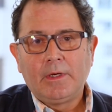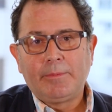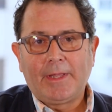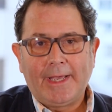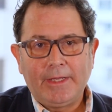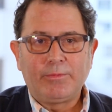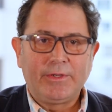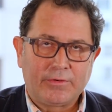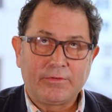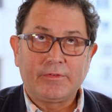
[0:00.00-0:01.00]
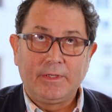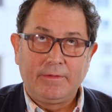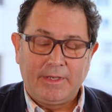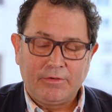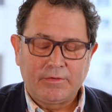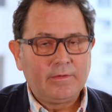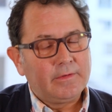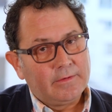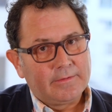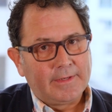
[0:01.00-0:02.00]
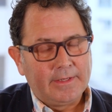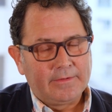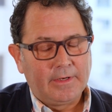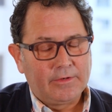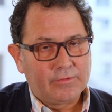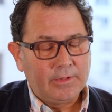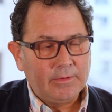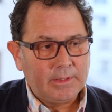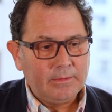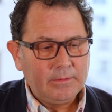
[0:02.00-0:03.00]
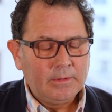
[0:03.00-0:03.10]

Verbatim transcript: Applied Research Innovations in Science and Engineering.